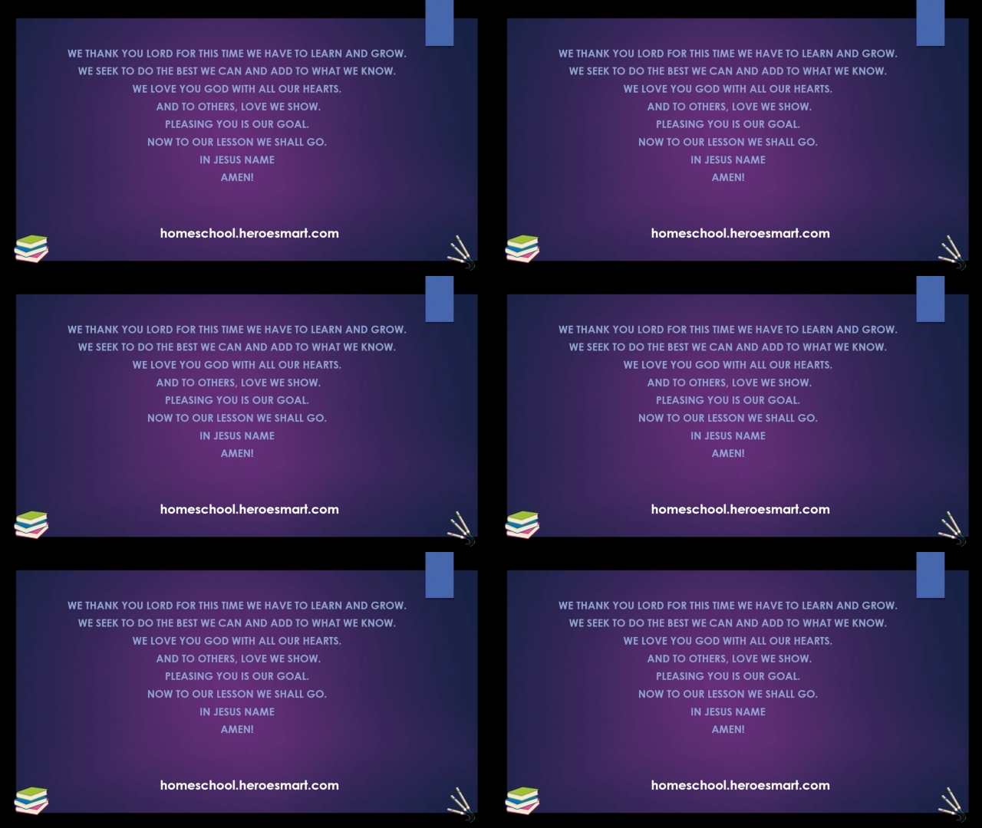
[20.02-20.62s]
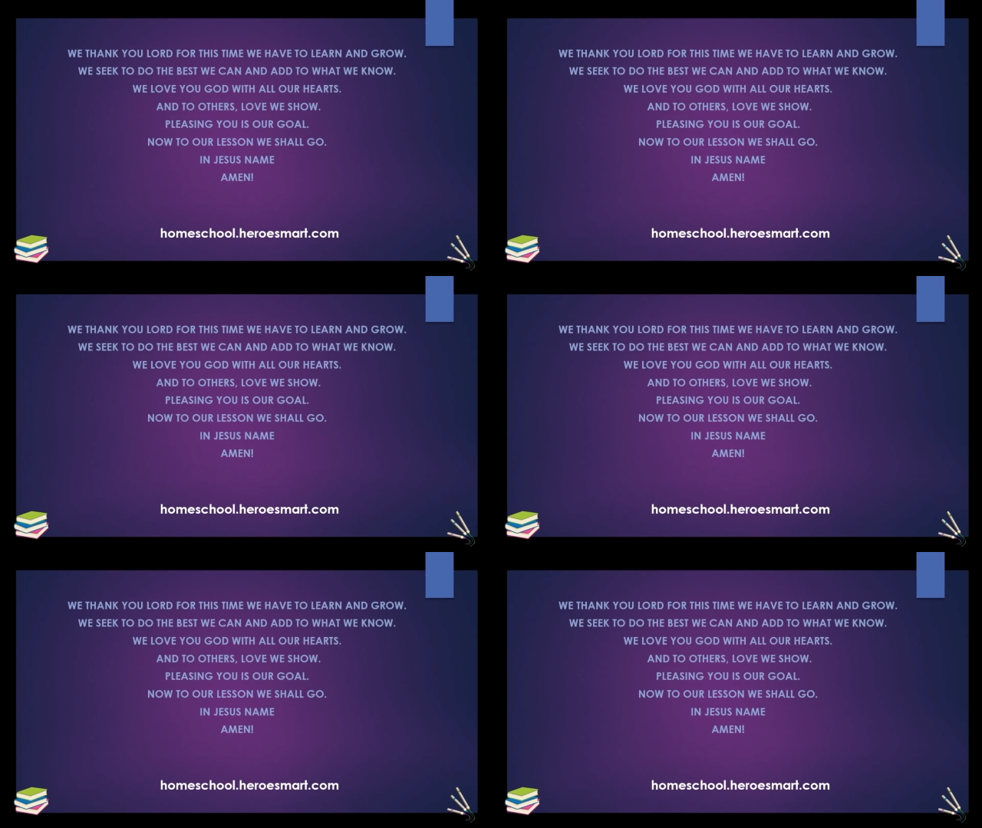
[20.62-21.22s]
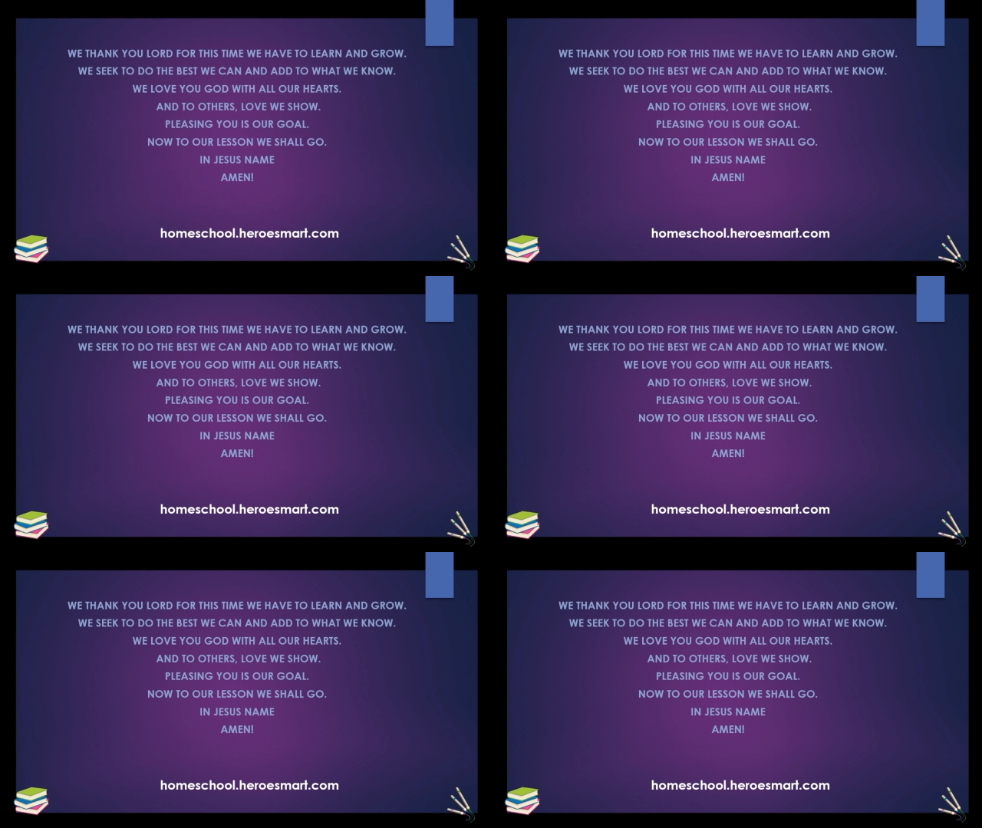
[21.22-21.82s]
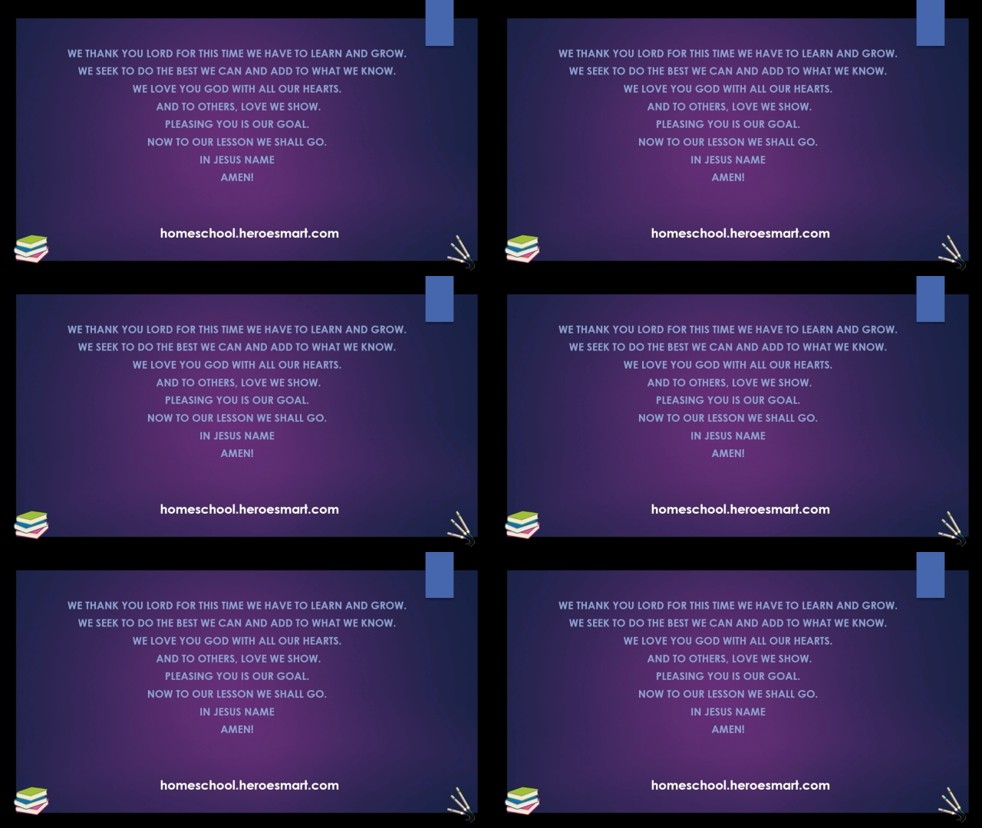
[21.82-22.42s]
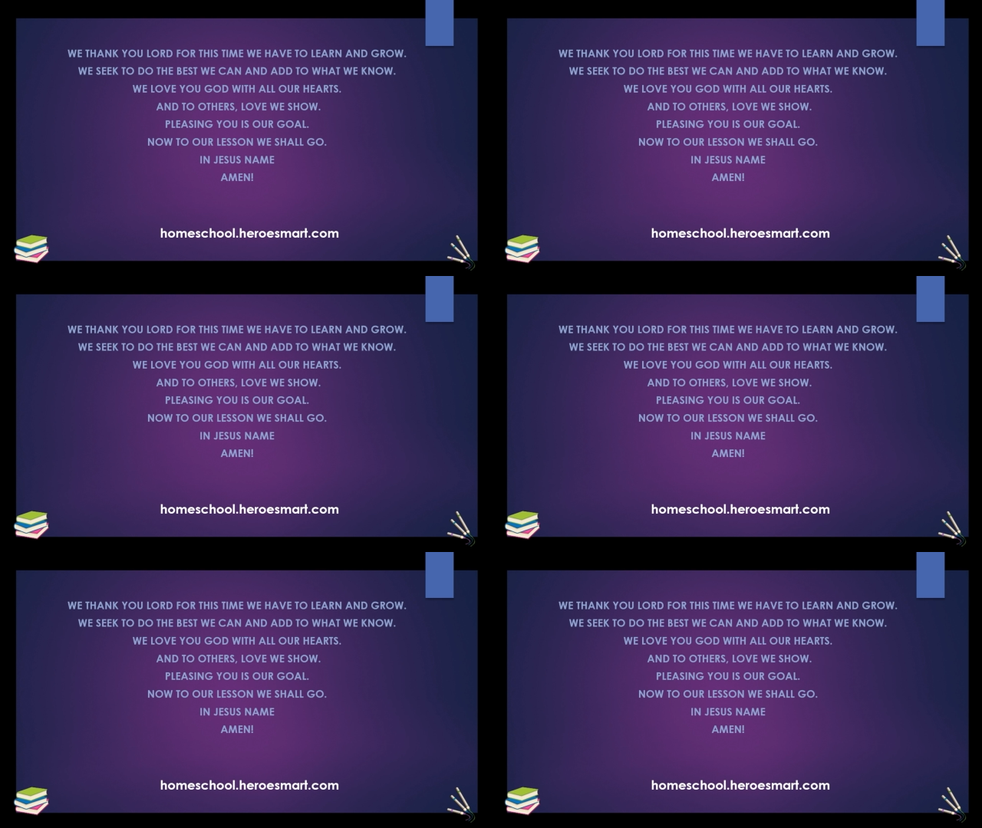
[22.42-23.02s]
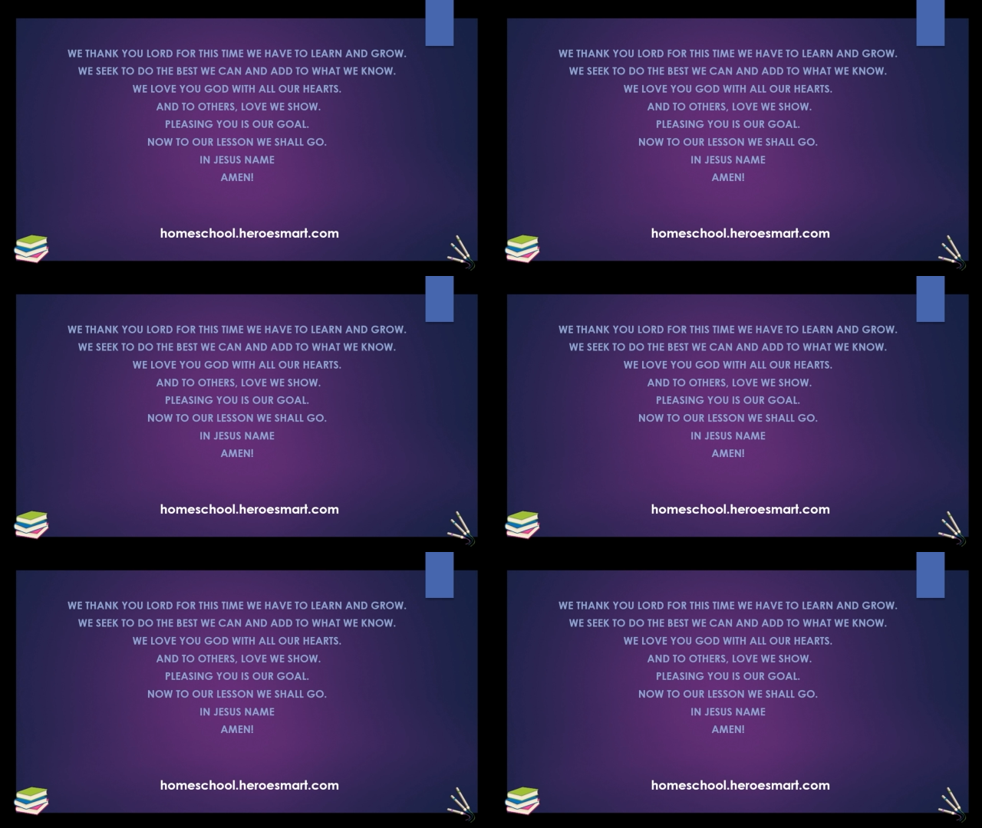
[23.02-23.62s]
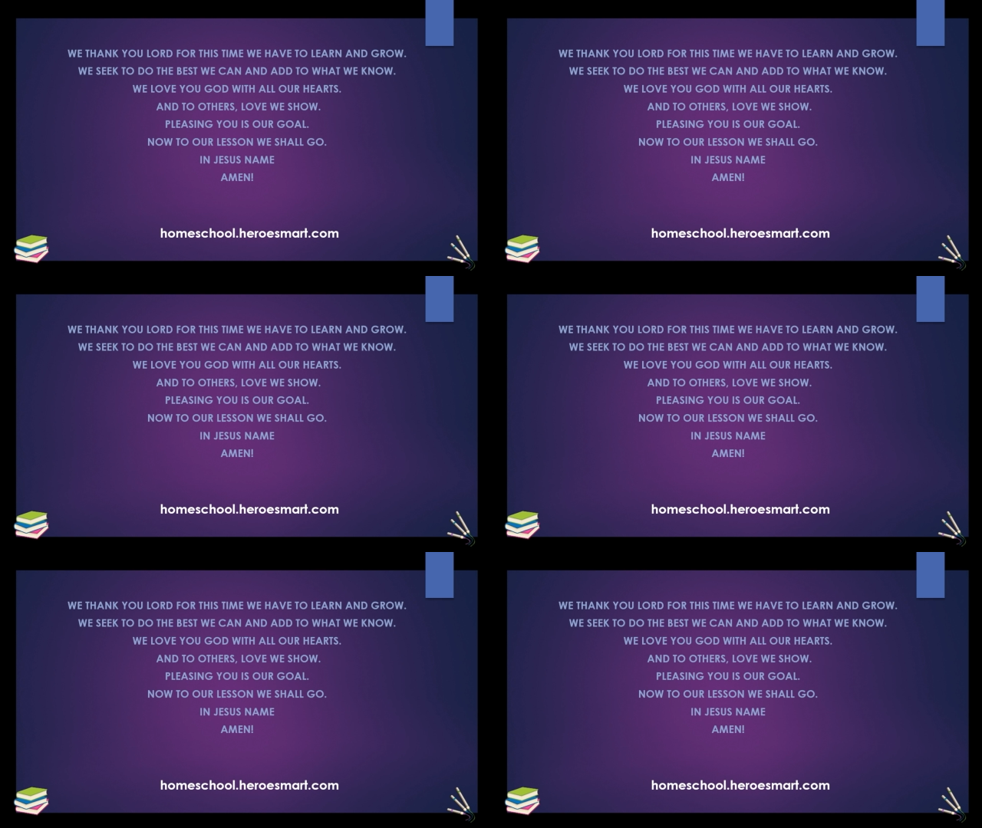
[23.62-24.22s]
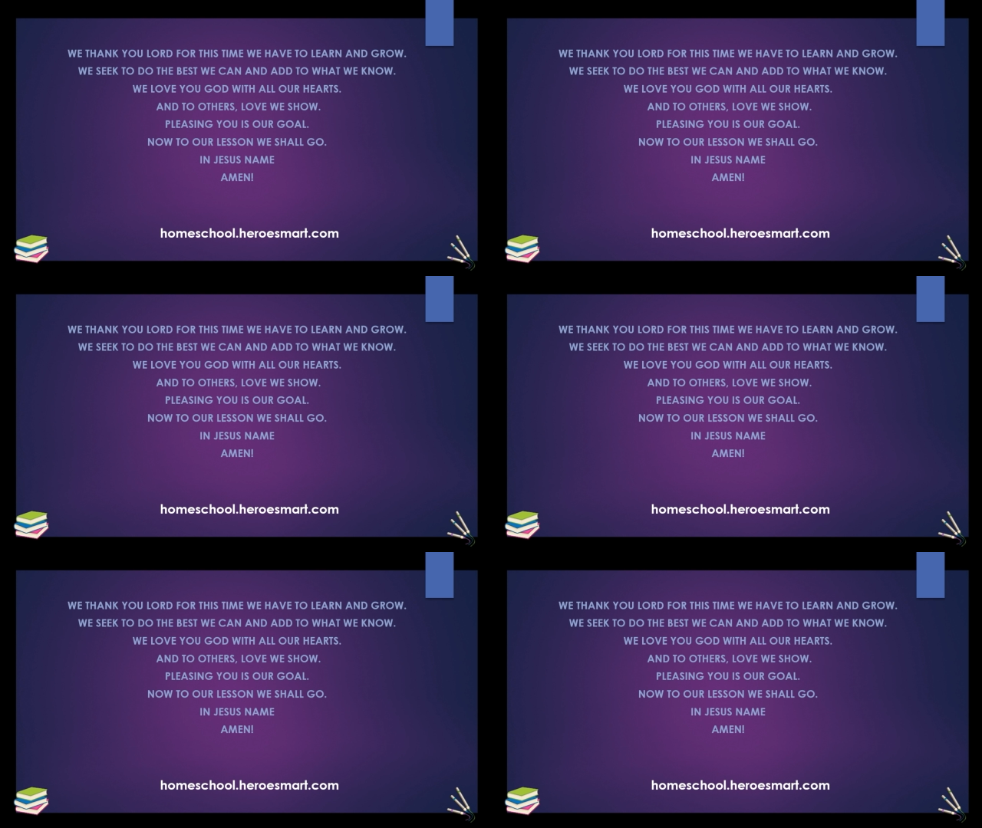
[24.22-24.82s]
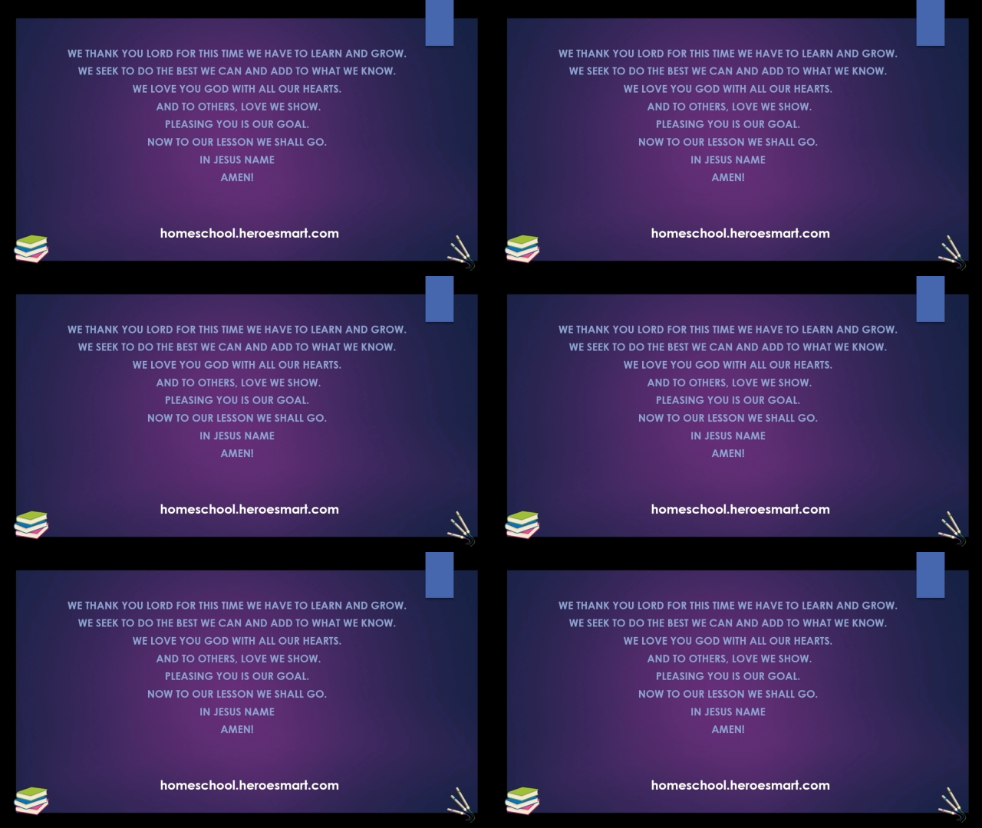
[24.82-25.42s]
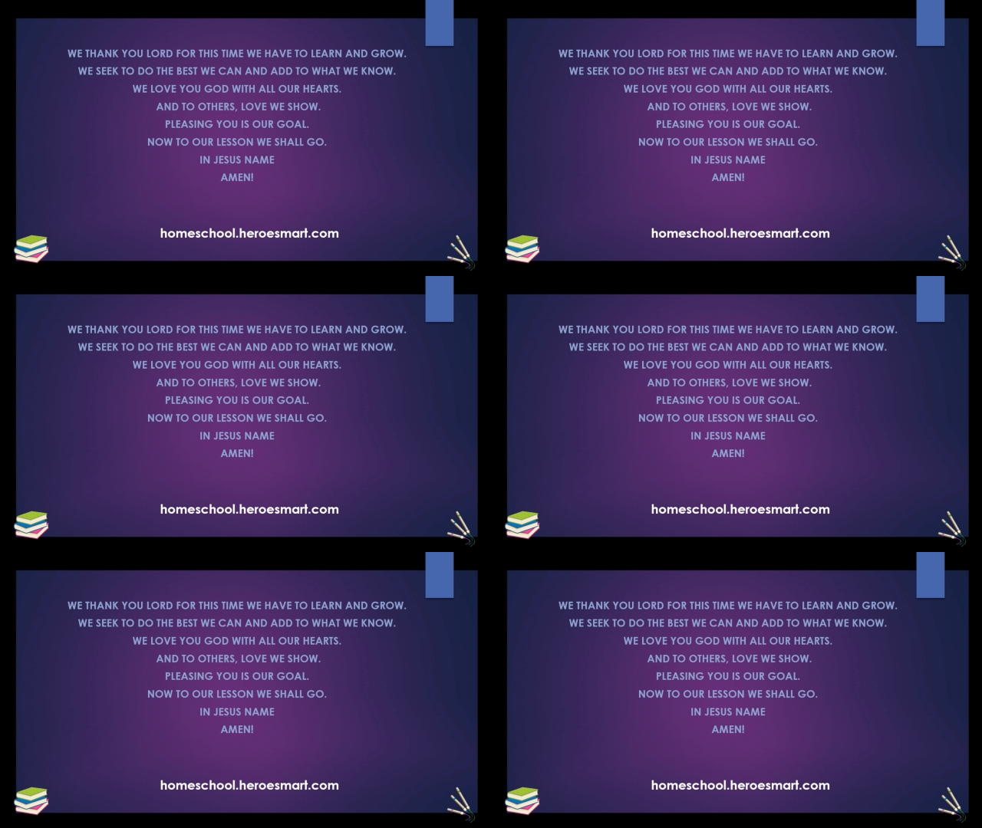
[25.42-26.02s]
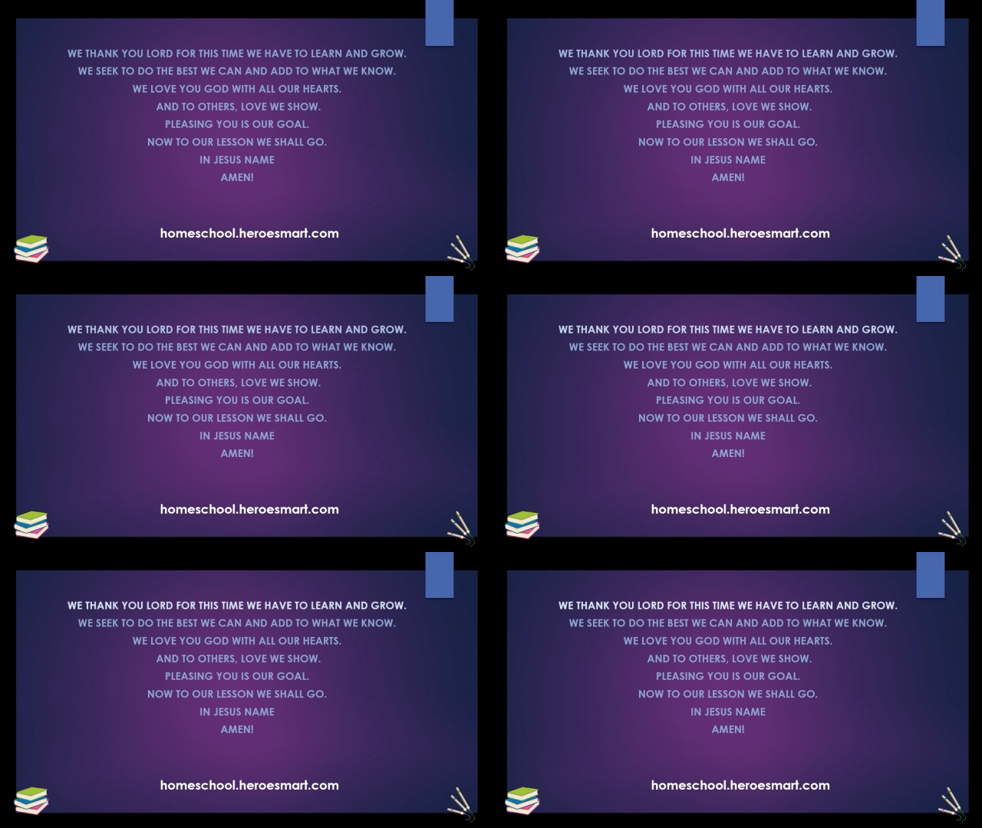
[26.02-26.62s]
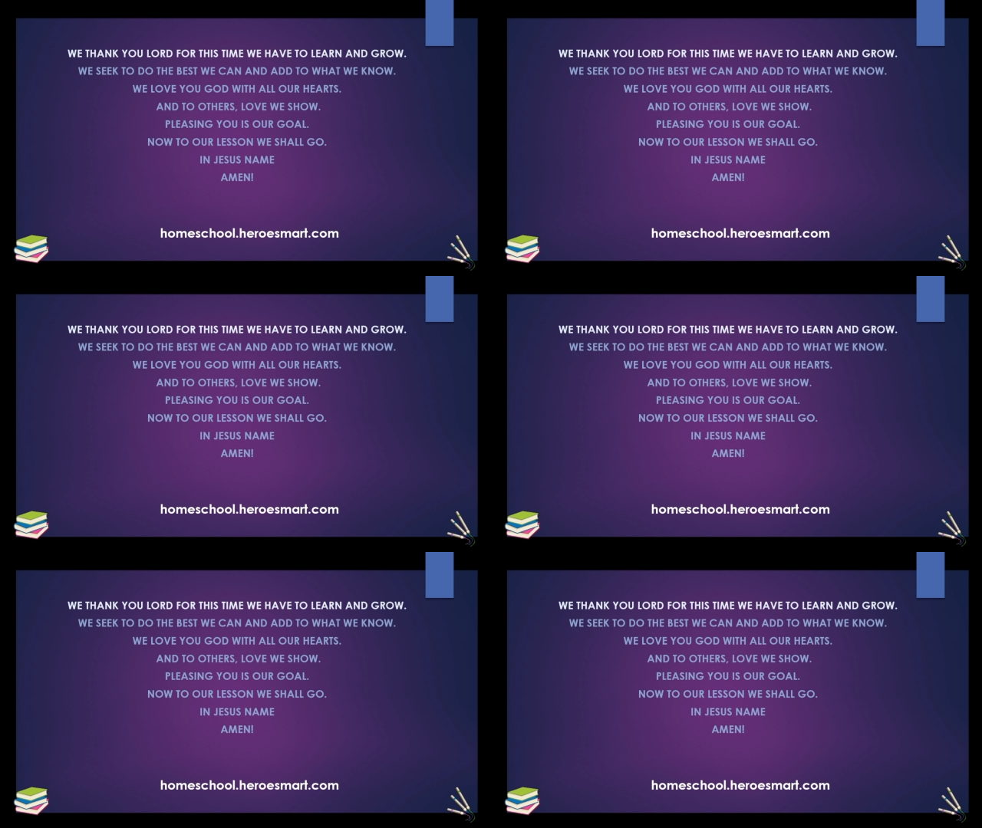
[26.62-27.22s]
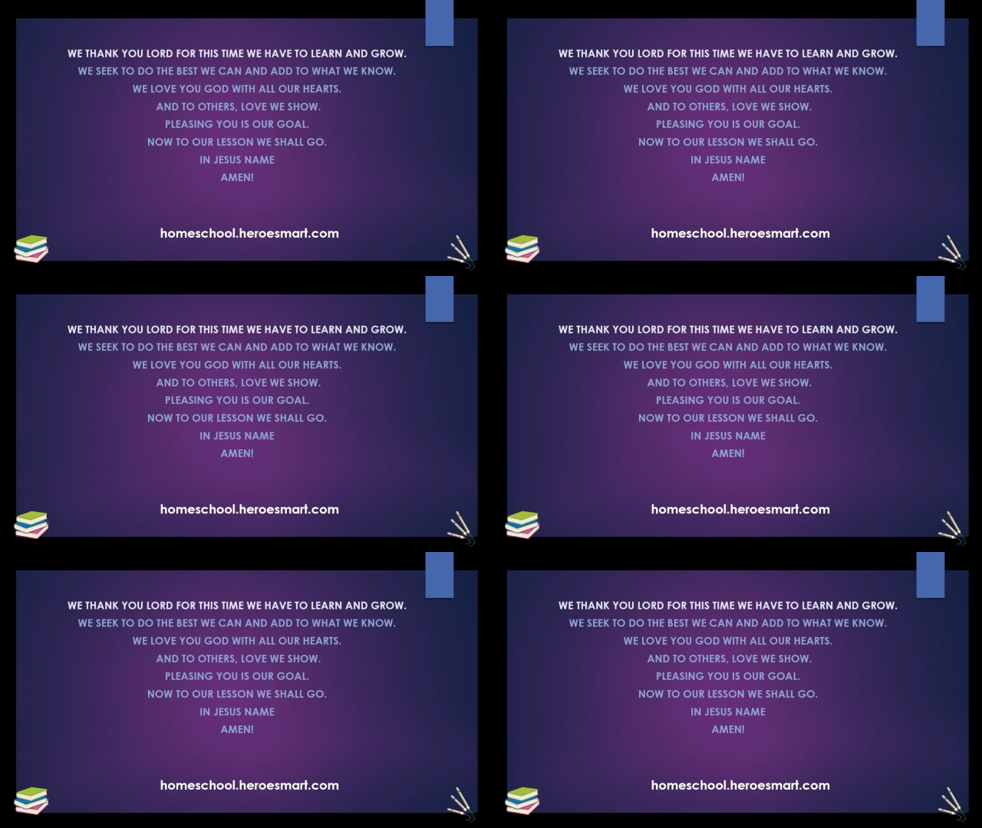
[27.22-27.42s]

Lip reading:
(no speaker visible)